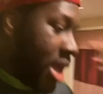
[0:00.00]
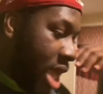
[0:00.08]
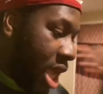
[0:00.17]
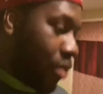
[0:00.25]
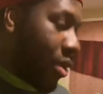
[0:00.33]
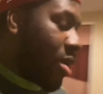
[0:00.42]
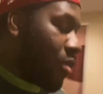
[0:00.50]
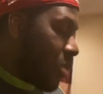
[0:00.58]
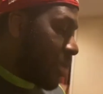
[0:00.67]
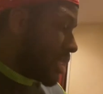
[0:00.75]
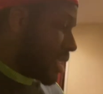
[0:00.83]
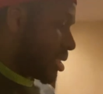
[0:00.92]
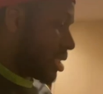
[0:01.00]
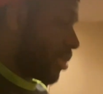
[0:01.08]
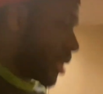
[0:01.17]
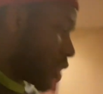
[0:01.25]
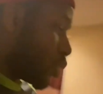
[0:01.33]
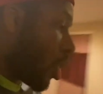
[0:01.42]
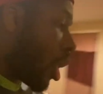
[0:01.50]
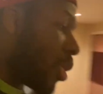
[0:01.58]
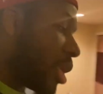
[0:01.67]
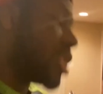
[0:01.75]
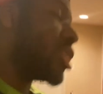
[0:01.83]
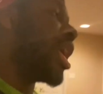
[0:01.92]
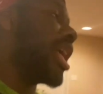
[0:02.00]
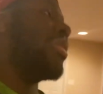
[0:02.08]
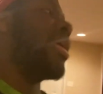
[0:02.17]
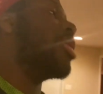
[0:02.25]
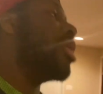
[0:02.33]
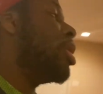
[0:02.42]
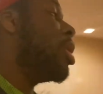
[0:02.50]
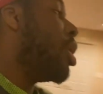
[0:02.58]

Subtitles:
in Greg Roman's system, because we're always talking about,